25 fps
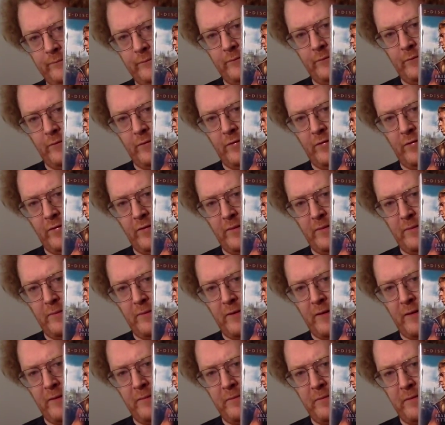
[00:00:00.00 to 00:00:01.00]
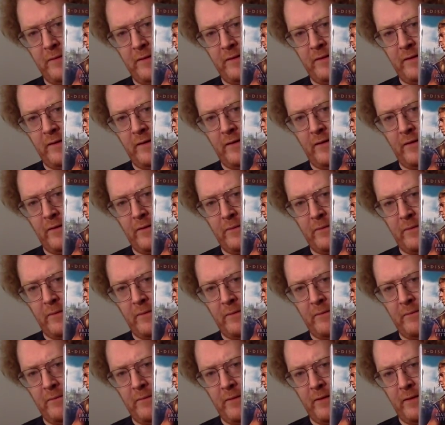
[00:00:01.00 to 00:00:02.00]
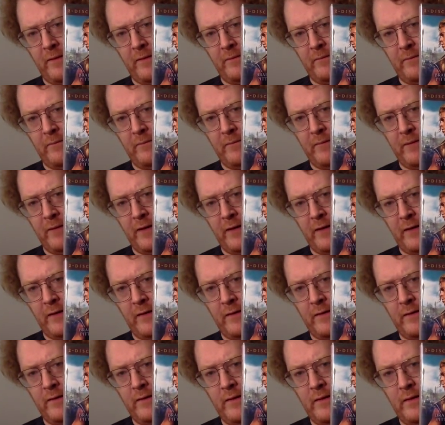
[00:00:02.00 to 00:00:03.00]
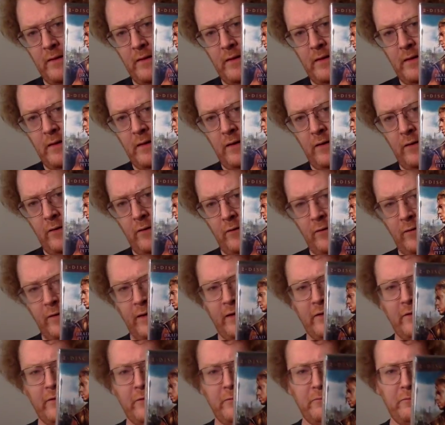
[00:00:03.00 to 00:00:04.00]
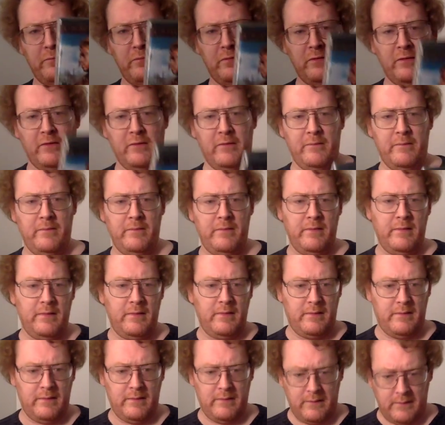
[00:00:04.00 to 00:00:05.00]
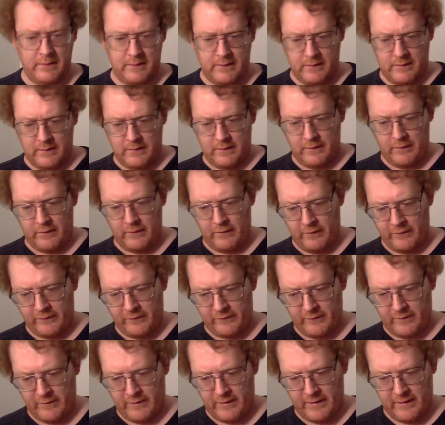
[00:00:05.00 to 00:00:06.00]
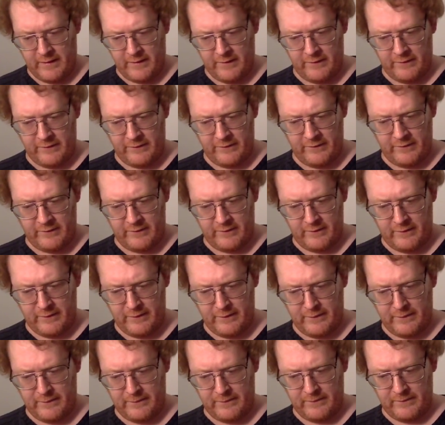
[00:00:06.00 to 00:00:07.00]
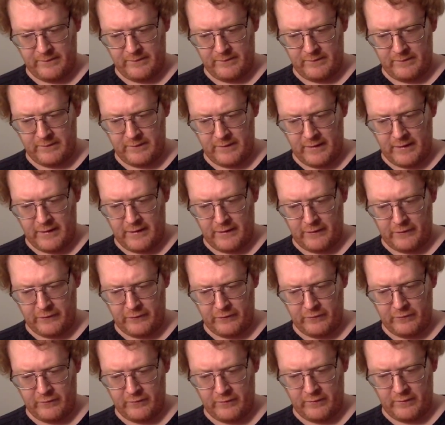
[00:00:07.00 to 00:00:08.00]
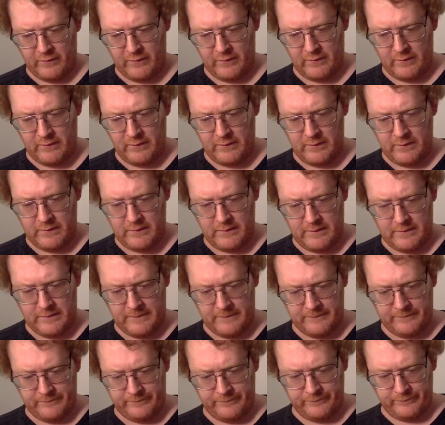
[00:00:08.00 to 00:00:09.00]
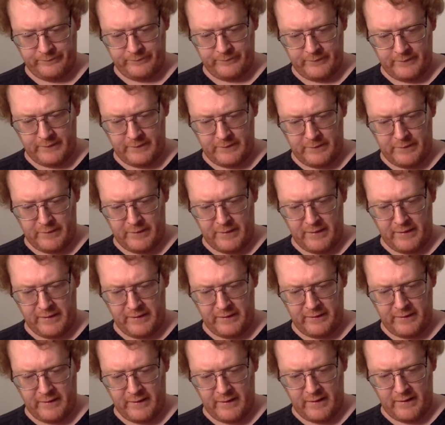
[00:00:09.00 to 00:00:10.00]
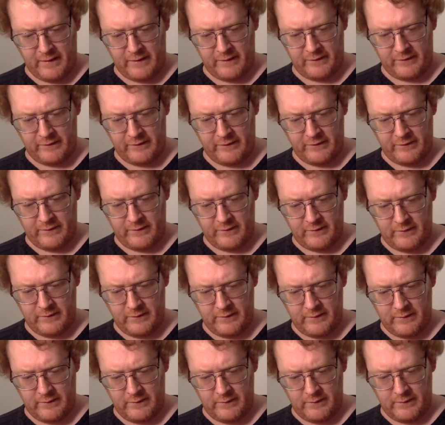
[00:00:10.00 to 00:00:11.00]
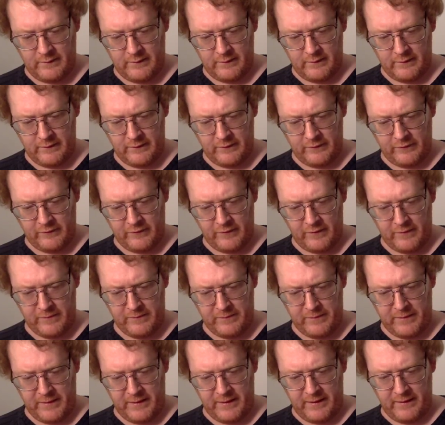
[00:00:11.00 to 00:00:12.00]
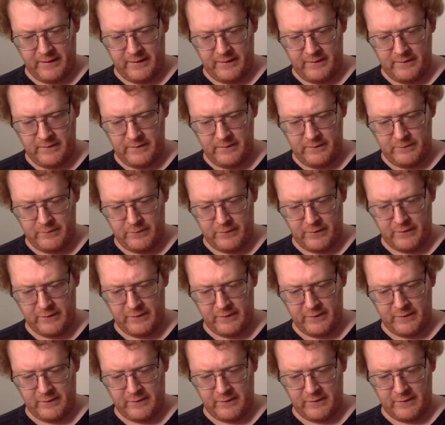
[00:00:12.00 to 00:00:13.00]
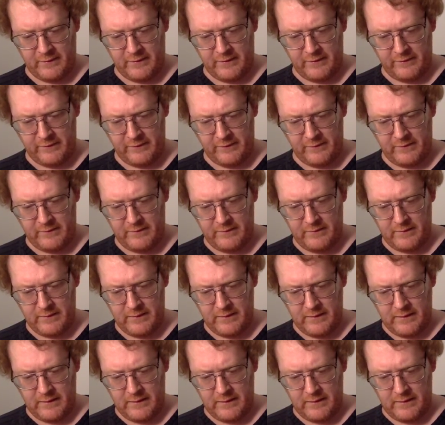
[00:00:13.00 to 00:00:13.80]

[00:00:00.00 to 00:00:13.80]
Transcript: with uh, Brad Pitt, Eric Bana, and Orlando Bloom. It also has um, Diane Kruger, Brian Cox, uh, Sean Bean, Brendan Gleeson,